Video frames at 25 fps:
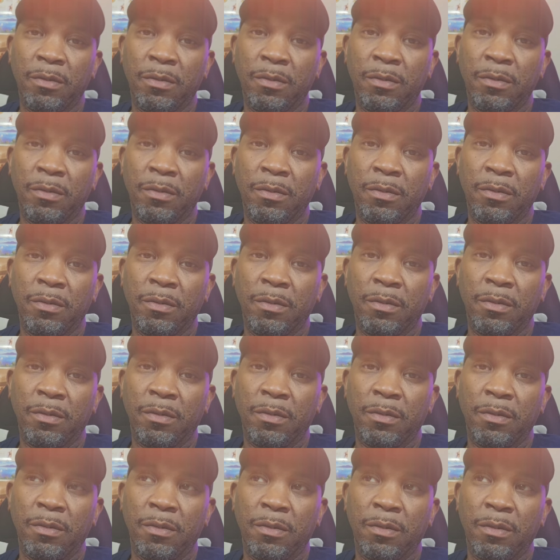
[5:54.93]

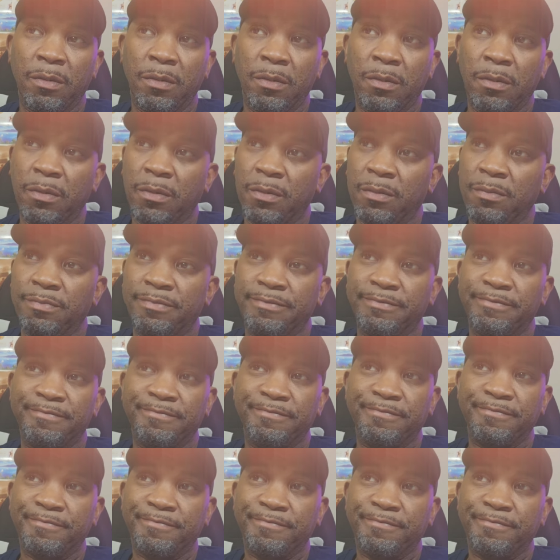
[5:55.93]
Nothing is said.